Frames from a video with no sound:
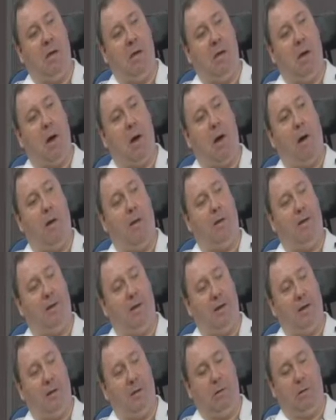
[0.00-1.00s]

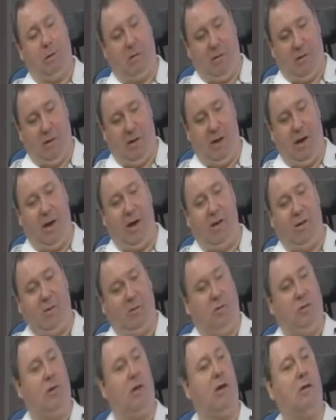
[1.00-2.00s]
audience, or in
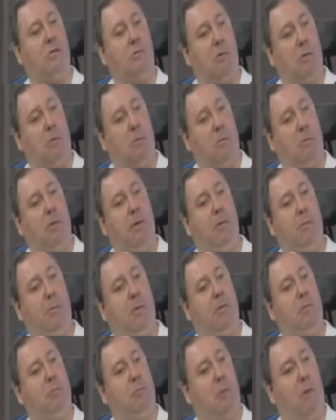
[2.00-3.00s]
general, we
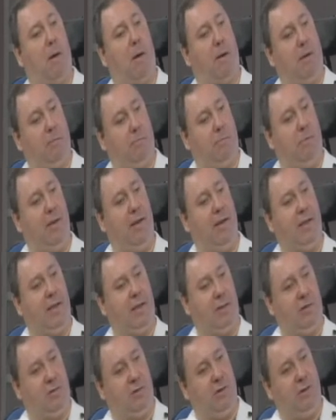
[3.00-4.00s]
would want to pick the
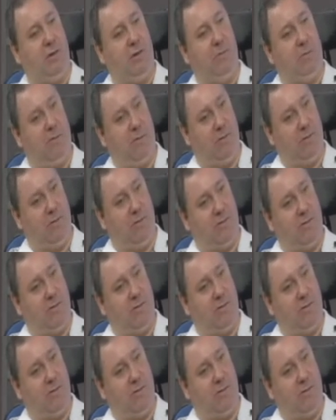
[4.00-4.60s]
cheapest.